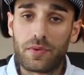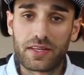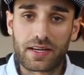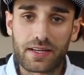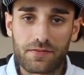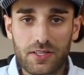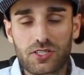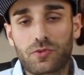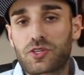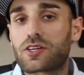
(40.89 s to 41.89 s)
But then I
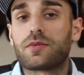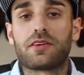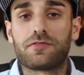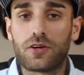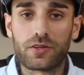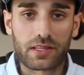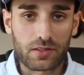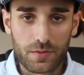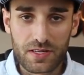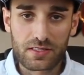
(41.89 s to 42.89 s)
eventually restarted my phone like
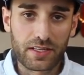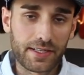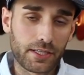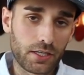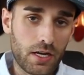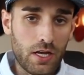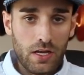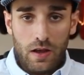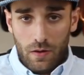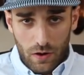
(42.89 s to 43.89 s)
30 minutes later.
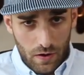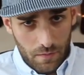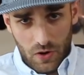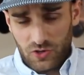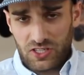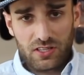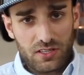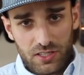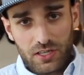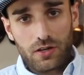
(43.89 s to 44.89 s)
Most of
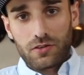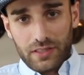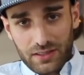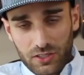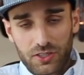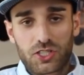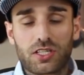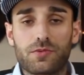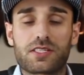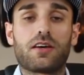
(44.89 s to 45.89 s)
the, you know, like, the good
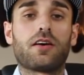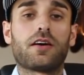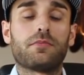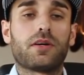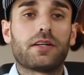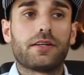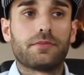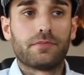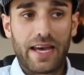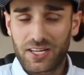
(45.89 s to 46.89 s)
shit was gone, but
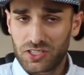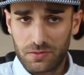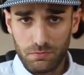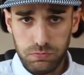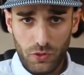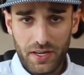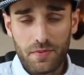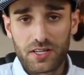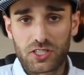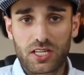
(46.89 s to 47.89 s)
actually pretty
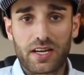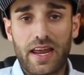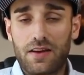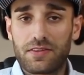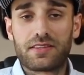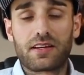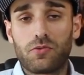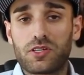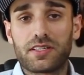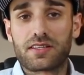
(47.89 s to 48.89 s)
much got everything I
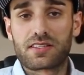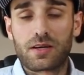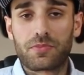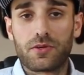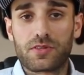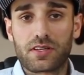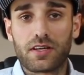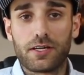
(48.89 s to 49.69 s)
wanted except those